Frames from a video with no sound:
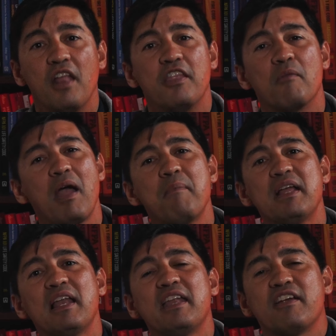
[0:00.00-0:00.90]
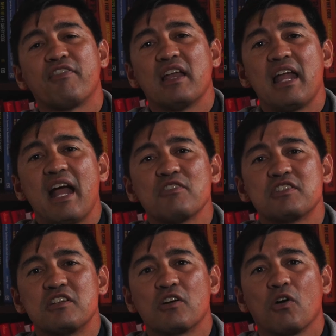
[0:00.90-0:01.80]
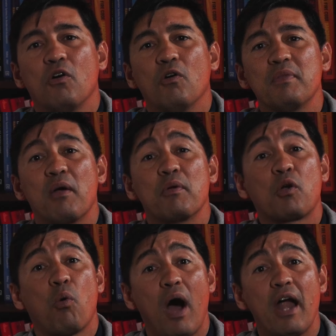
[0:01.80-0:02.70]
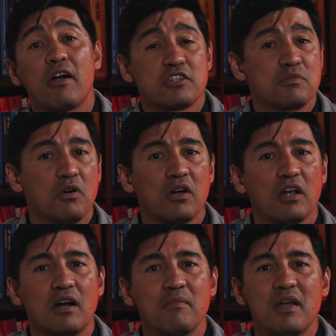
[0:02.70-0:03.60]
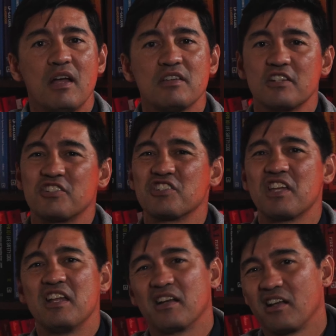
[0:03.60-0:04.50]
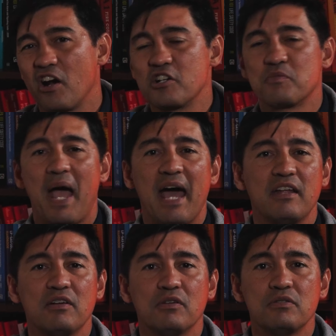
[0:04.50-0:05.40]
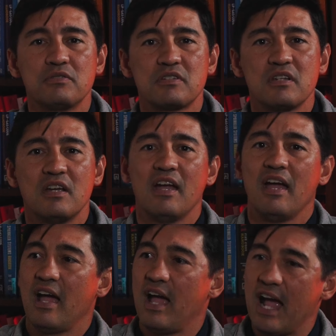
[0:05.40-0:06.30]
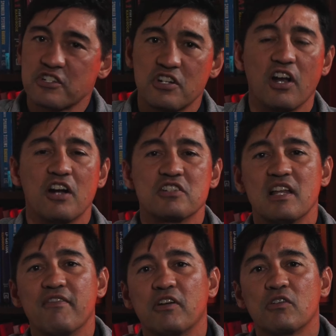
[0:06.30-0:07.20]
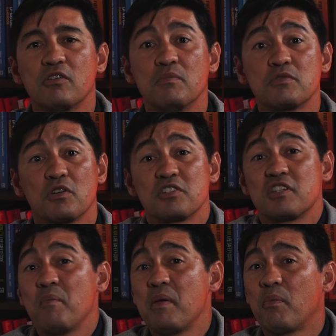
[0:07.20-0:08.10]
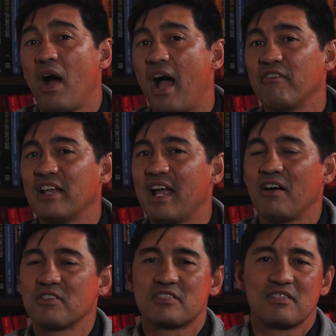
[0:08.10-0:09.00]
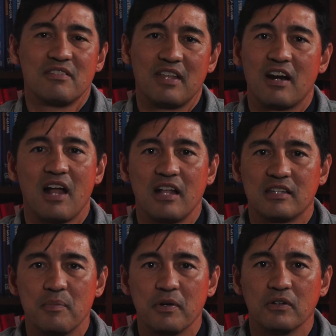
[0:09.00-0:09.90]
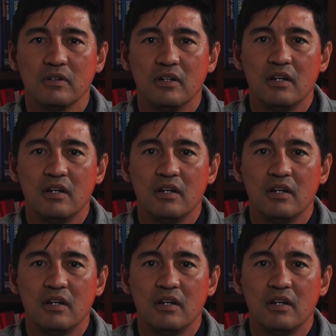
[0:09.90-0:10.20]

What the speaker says: There might be different layouts in your home that require a smoke alarm, such as in large patios, extra large living rooms, or some people have layouts that are not typical.